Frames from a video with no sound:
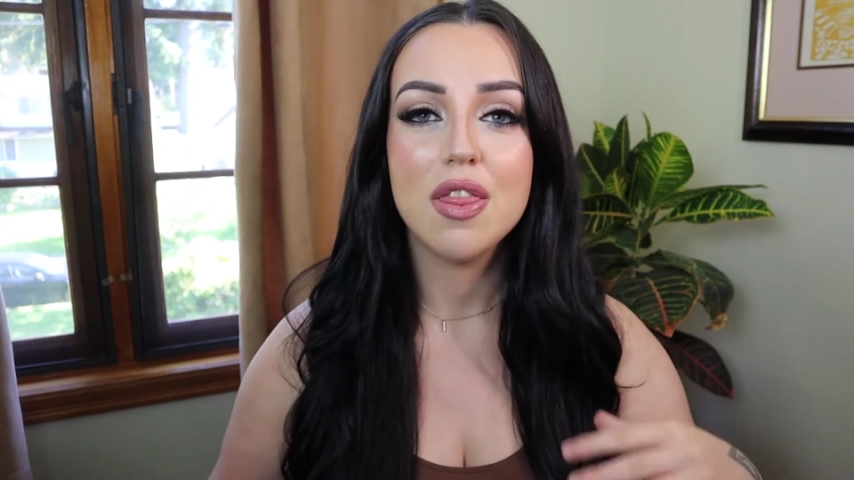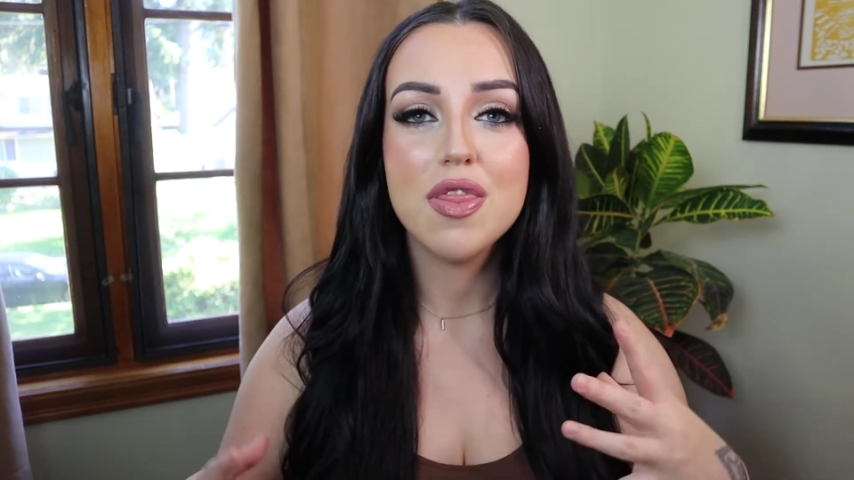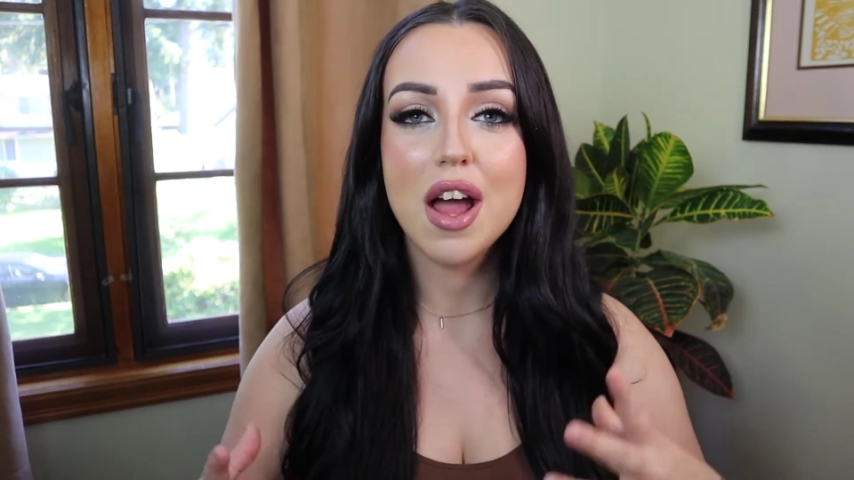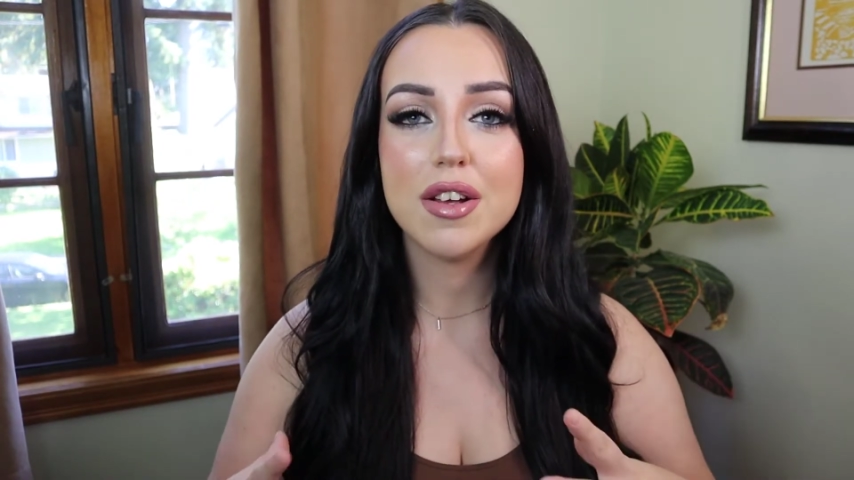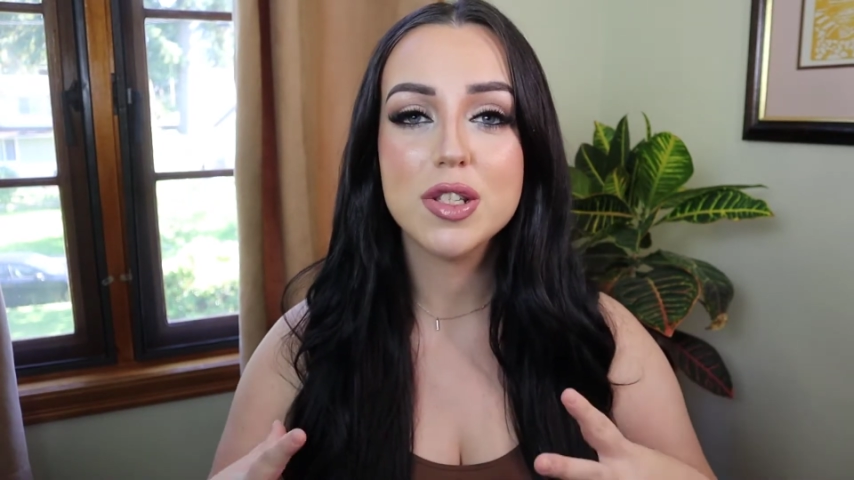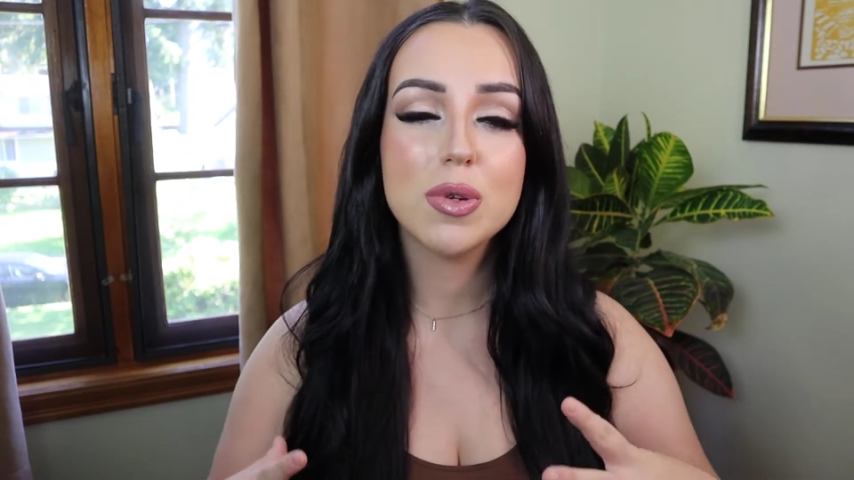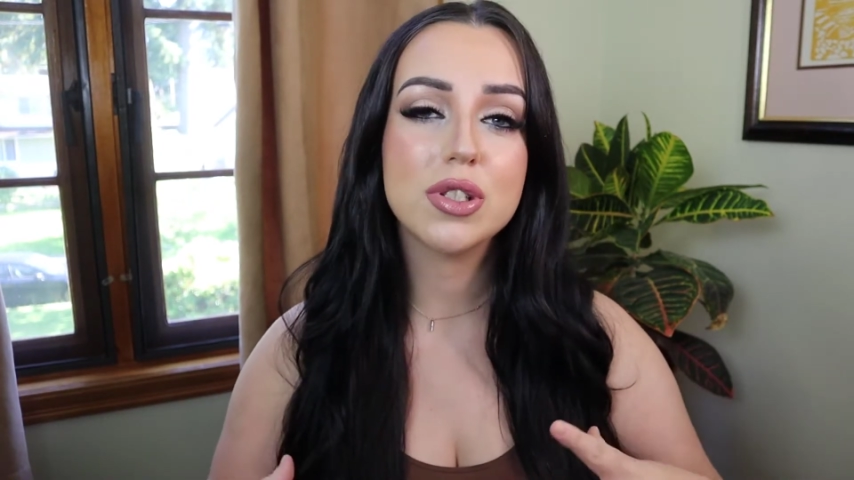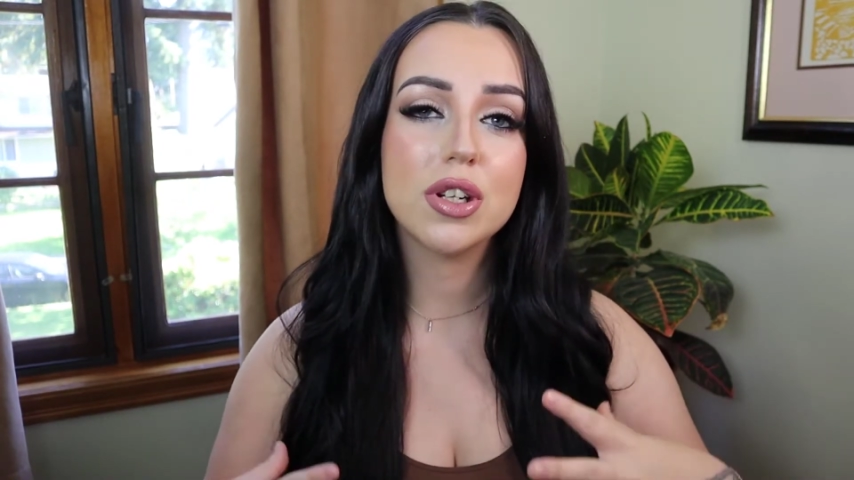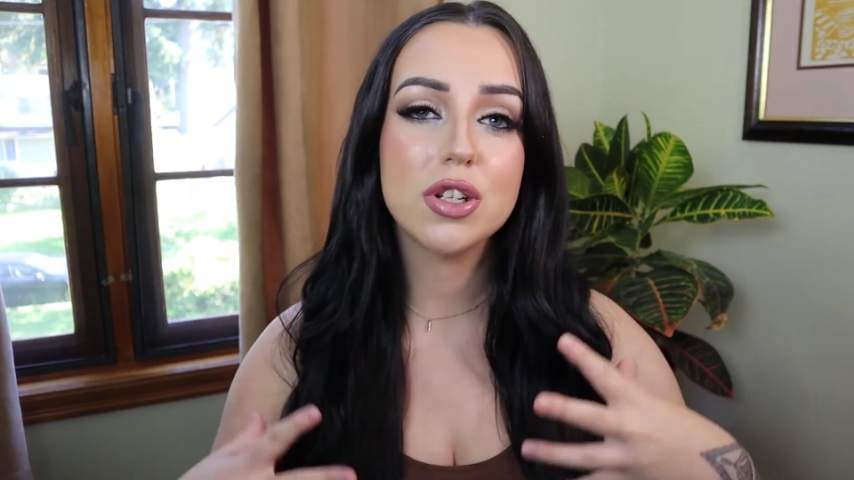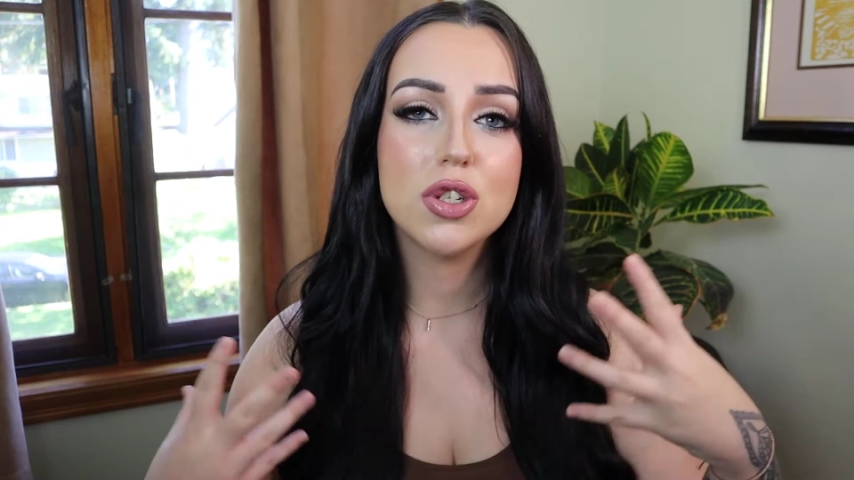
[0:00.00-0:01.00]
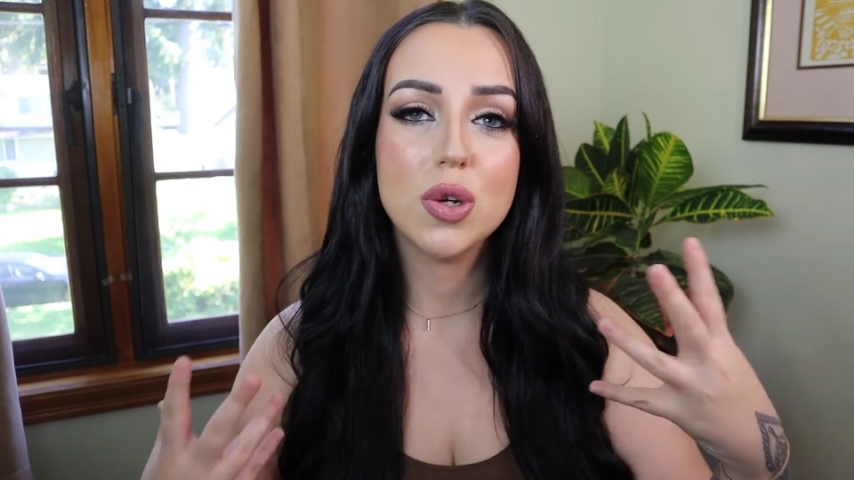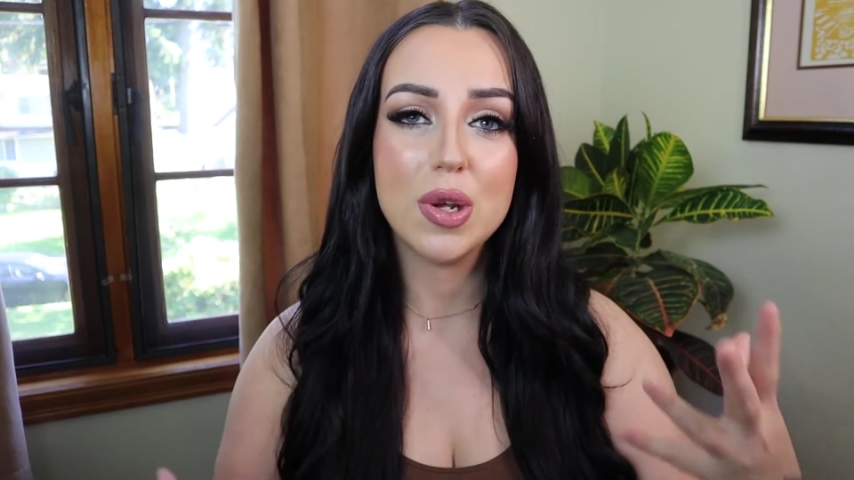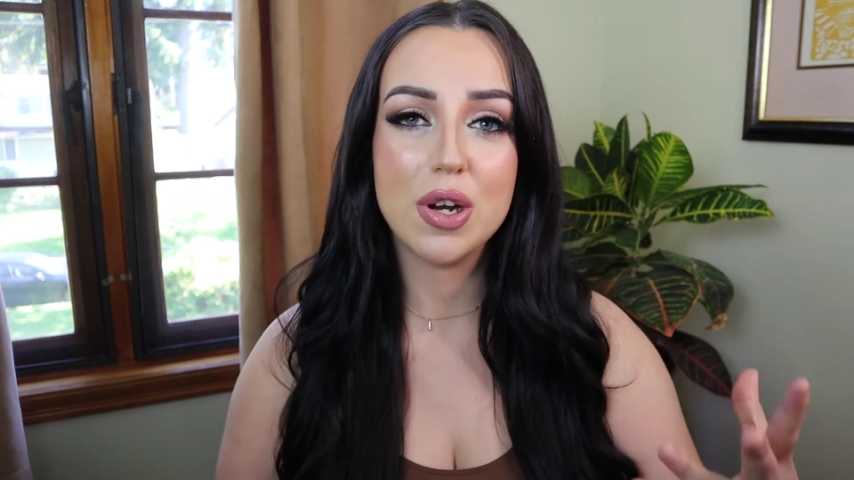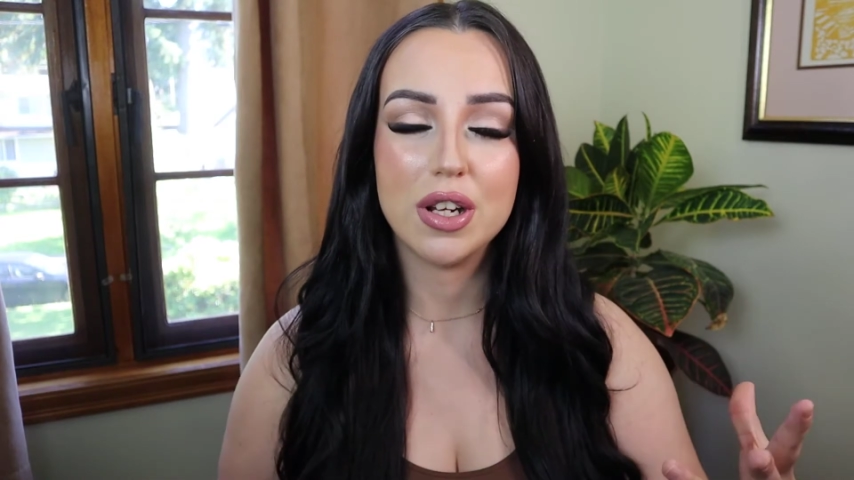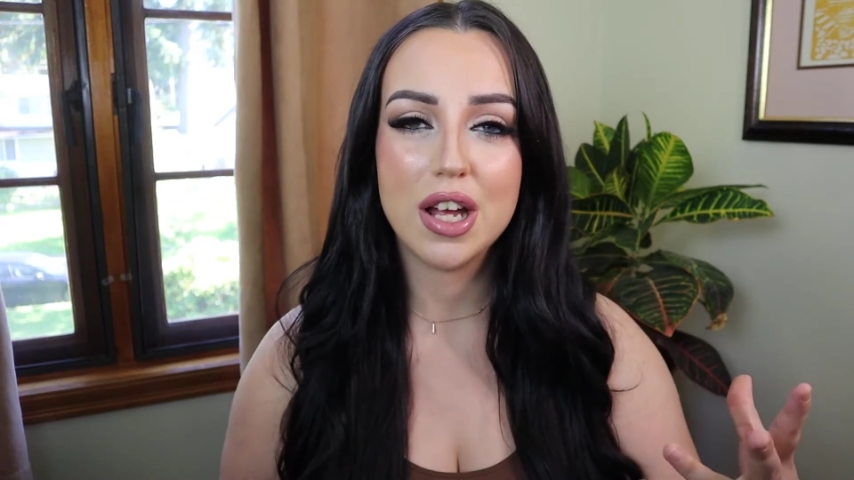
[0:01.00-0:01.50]
that is what's going to show
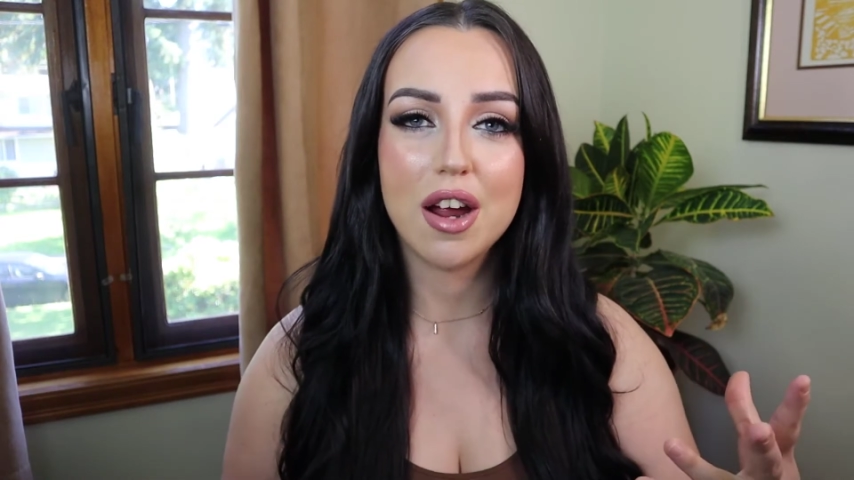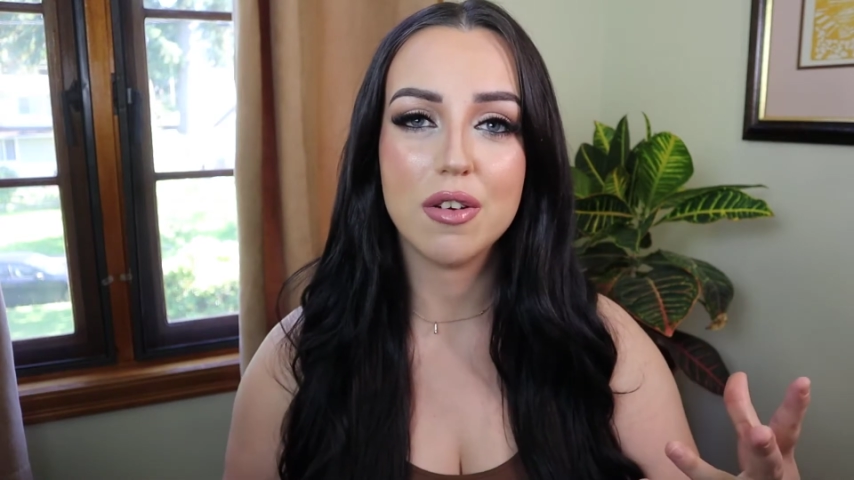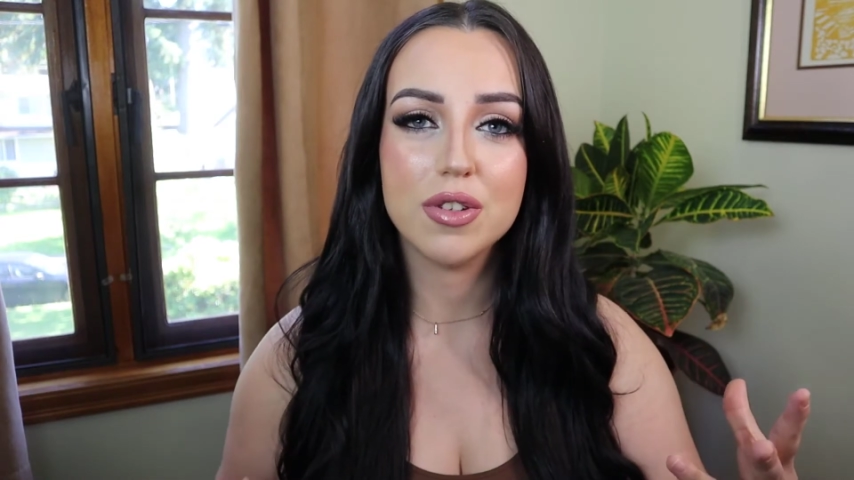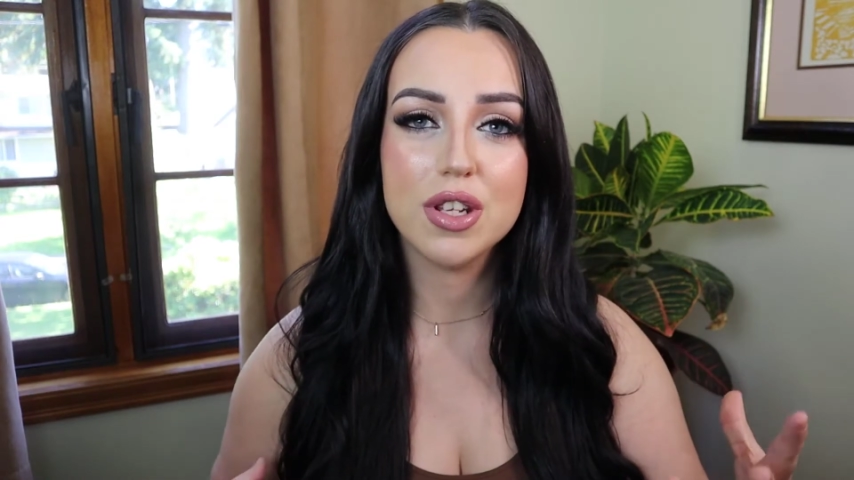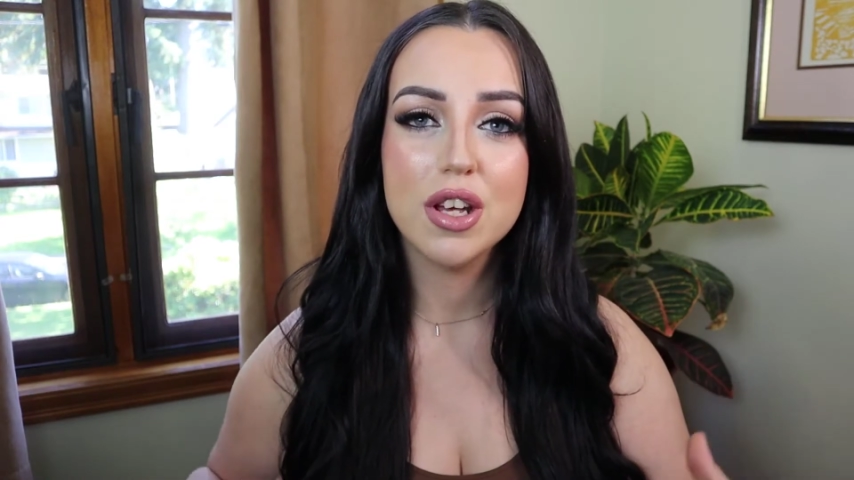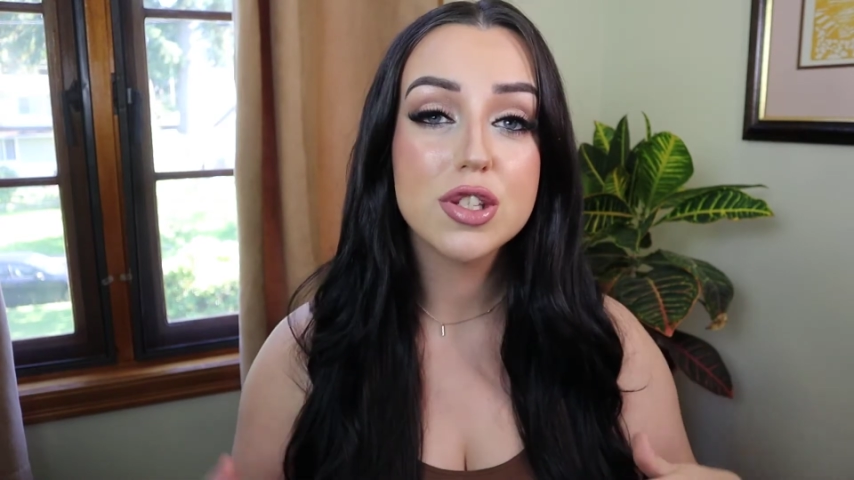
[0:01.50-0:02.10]
your account.